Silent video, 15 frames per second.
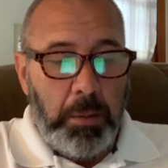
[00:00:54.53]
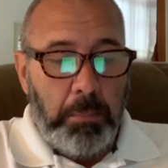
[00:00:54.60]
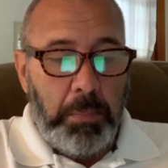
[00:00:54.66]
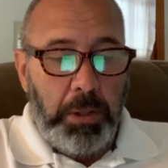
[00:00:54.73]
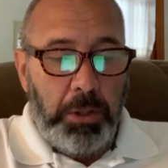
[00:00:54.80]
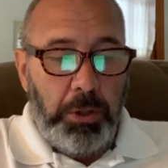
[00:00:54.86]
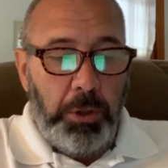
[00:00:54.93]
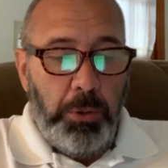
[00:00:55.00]

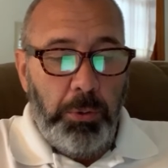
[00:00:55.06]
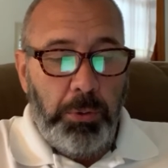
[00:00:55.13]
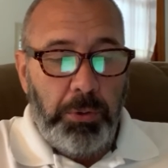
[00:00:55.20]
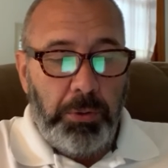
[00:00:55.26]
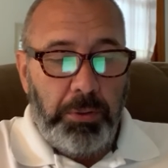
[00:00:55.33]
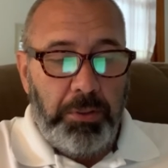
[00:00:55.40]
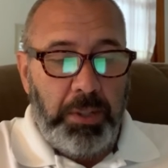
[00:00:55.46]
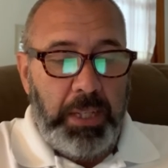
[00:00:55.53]
But youth
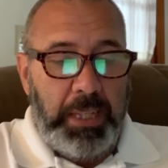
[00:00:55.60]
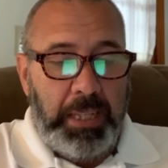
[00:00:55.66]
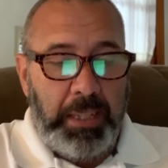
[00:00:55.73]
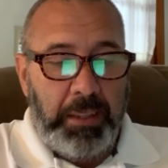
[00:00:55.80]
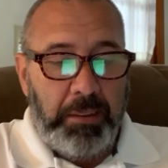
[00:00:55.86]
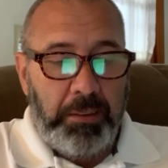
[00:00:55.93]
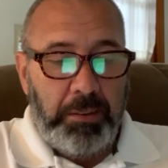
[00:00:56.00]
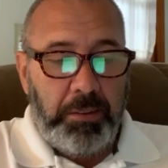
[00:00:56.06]
or
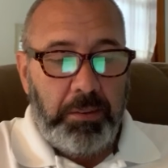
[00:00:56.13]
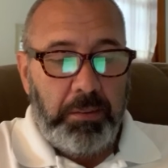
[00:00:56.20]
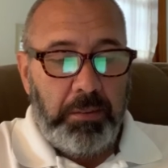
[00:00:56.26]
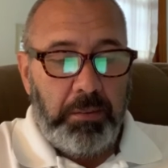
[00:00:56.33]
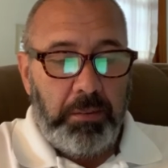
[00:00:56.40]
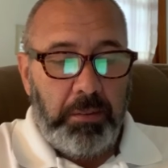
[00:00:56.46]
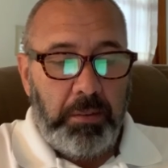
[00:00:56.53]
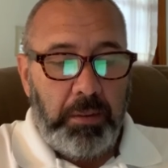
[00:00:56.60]
teens
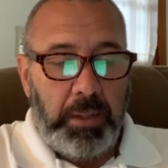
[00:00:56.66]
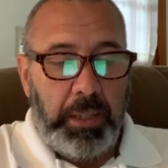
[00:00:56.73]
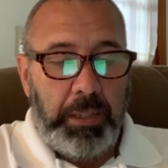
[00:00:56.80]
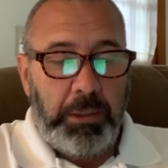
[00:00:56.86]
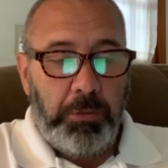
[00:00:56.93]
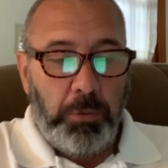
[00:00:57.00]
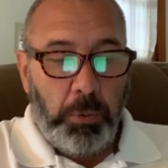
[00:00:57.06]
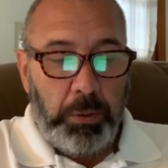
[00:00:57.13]

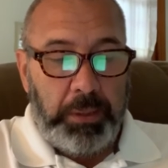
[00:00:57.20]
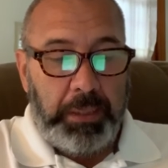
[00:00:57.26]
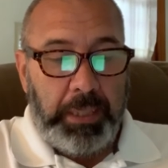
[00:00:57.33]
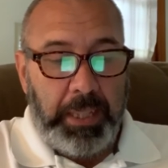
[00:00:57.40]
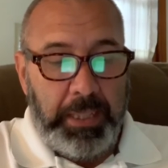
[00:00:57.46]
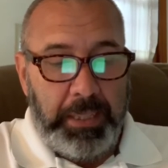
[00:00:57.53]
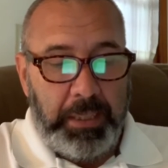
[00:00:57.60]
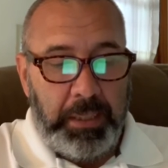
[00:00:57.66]
age 14 to
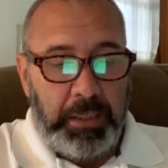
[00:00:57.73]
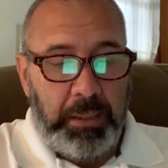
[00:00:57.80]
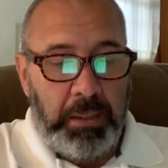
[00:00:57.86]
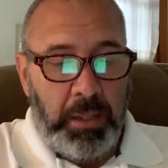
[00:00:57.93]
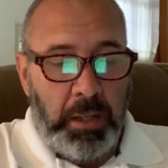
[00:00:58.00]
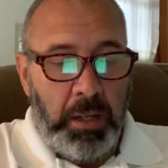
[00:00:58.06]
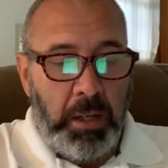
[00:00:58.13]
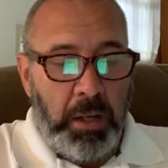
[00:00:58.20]
18
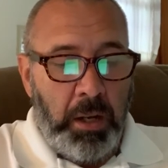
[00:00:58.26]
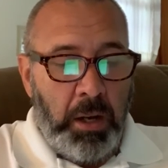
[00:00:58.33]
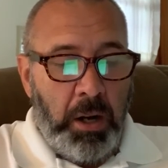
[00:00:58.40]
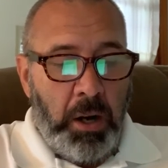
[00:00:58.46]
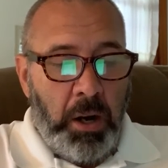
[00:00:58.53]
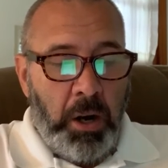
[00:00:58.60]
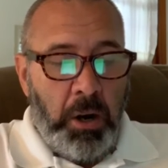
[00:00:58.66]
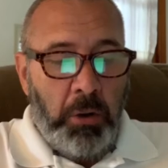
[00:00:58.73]

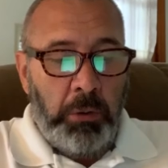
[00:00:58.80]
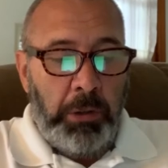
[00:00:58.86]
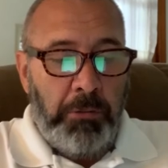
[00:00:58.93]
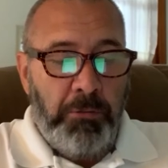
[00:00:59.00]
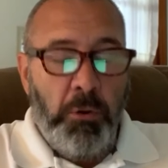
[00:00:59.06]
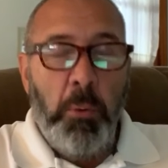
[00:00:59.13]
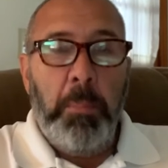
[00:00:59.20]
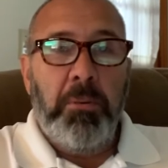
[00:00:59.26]
are only
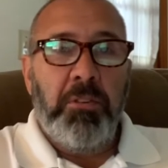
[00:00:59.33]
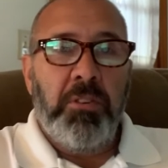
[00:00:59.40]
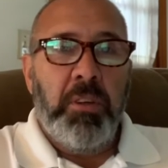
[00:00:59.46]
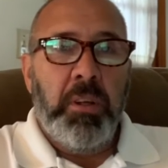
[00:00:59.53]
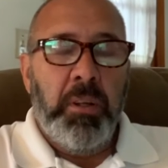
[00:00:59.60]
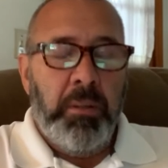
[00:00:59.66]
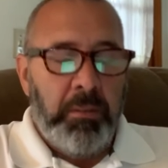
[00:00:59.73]
4%.